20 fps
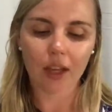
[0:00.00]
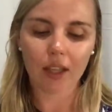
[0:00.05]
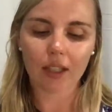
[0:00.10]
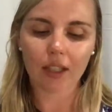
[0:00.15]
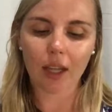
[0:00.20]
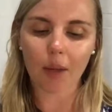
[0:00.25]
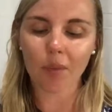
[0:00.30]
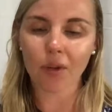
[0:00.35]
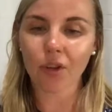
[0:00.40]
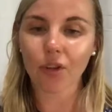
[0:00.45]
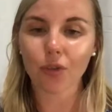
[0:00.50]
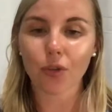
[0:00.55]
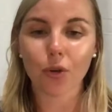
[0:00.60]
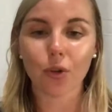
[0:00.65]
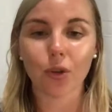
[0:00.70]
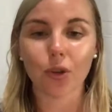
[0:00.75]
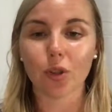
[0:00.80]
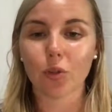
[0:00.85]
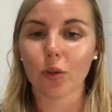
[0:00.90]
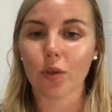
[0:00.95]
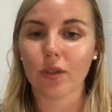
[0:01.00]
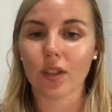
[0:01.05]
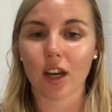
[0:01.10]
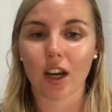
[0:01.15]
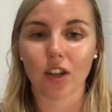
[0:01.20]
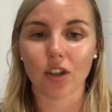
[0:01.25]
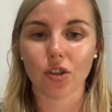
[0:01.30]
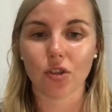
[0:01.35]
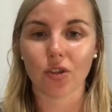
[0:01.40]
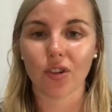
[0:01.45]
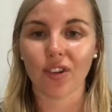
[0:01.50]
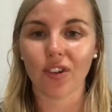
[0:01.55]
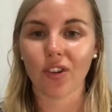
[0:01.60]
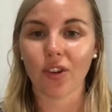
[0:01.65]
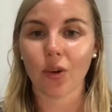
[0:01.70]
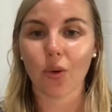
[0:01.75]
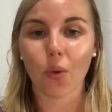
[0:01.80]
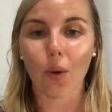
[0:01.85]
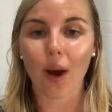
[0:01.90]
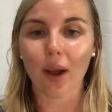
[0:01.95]
Lemon, of course, we've touched on
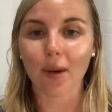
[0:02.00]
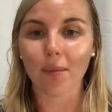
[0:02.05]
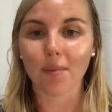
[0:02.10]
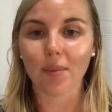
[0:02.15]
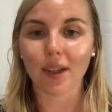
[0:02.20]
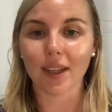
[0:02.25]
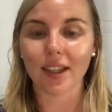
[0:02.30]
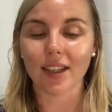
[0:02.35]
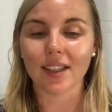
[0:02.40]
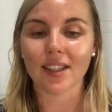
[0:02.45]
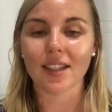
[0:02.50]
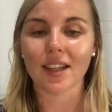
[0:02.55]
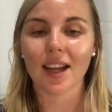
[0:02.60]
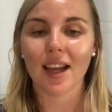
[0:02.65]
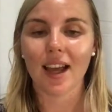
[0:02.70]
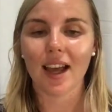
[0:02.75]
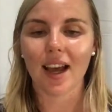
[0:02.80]
quite a bit.